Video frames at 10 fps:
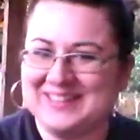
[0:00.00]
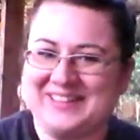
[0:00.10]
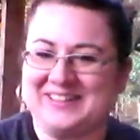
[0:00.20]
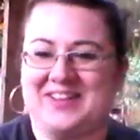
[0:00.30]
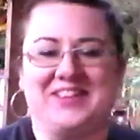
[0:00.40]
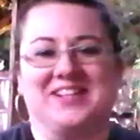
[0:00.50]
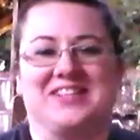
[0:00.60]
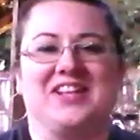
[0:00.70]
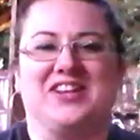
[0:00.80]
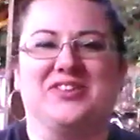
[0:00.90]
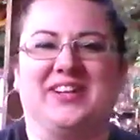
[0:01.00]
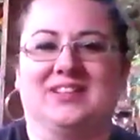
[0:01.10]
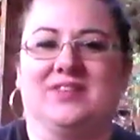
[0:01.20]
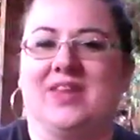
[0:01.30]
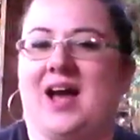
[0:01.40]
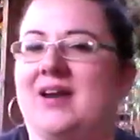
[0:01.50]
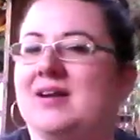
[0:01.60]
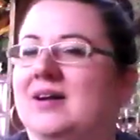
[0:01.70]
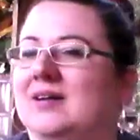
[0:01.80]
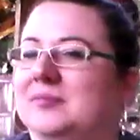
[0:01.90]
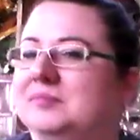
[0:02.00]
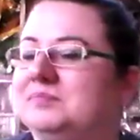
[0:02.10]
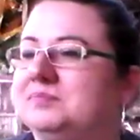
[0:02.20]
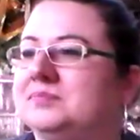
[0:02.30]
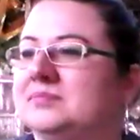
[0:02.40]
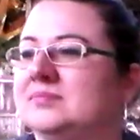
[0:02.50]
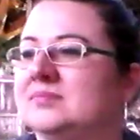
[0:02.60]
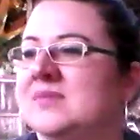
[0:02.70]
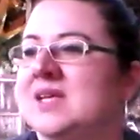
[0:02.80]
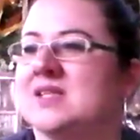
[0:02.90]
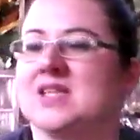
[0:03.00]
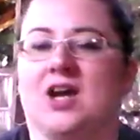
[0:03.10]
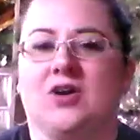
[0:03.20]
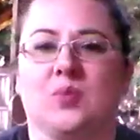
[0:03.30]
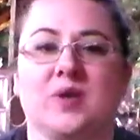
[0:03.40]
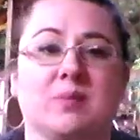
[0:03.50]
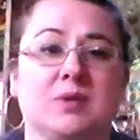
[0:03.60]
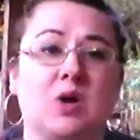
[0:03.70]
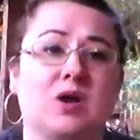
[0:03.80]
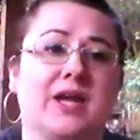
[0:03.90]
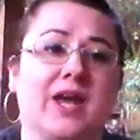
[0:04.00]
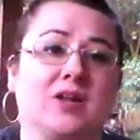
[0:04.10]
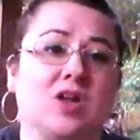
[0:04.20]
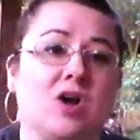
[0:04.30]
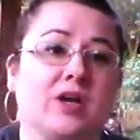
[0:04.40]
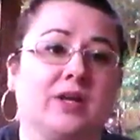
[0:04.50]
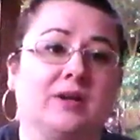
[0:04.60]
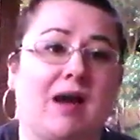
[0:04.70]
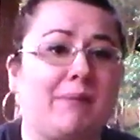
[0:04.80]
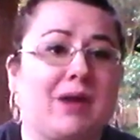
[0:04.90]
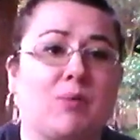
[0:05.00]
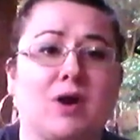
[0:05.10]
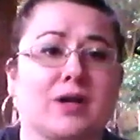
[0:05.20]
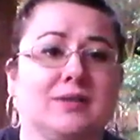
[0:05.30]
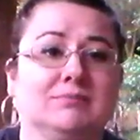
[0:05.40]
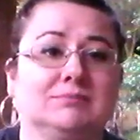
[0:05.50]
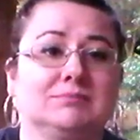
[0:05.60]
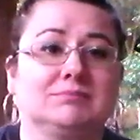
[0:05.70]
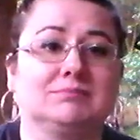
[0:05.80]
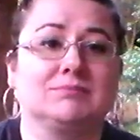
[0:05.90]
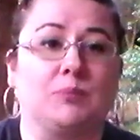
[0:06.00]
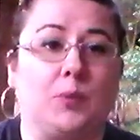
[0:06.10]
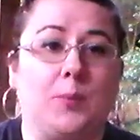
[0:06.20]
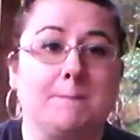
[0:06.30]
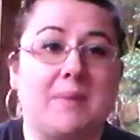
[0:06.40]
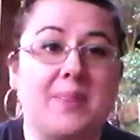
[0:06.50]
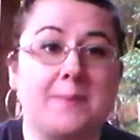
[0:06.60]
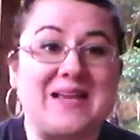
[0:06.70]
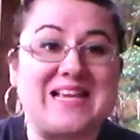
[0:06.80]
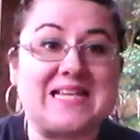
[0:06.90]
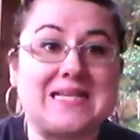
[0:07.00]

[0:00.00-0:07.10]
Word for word: I love that they knew I'd love that. Um, so the wind all day long, and I'll be at work and won't bother me.